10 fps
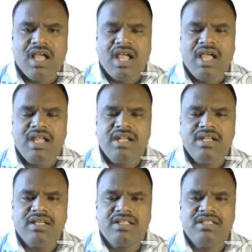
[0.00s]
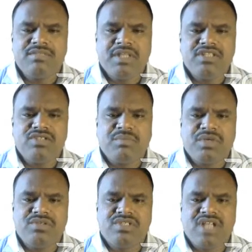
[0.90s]
And this pathogen
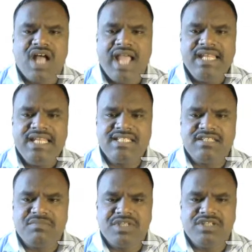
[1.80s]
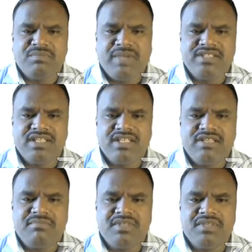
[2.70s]
produces a hyaline septate
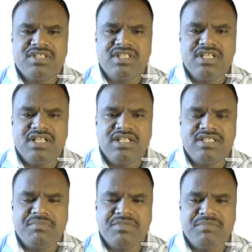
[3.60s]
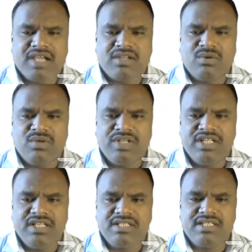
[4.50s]
mycelium, a single-shaped
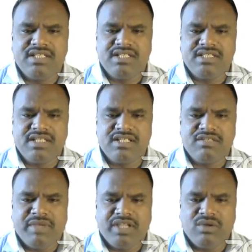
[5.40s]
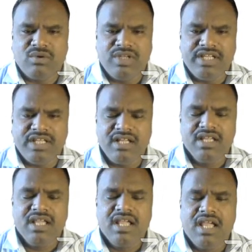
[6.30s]
macroconidia, single-celled microconidia,
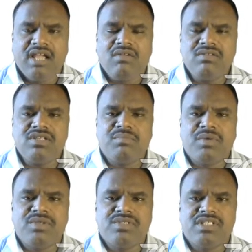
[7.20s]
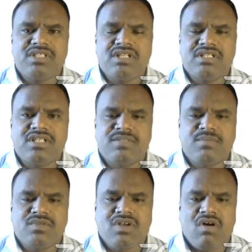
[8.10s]
and also it produces a resting
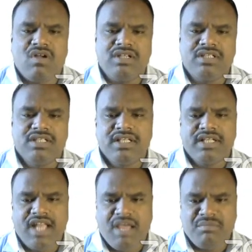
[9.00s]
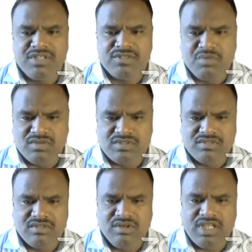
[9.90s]
spores called chlamydospores,
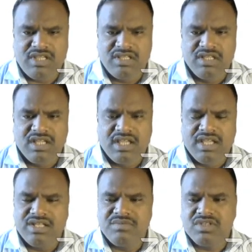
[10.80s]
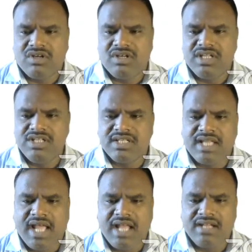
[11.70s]
okay, and which are
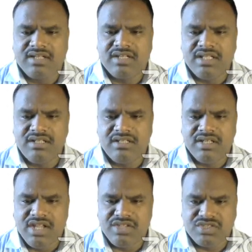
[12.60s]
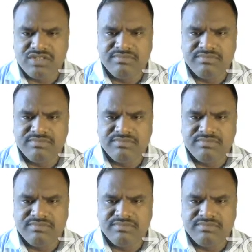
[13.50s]
intercalary in nature.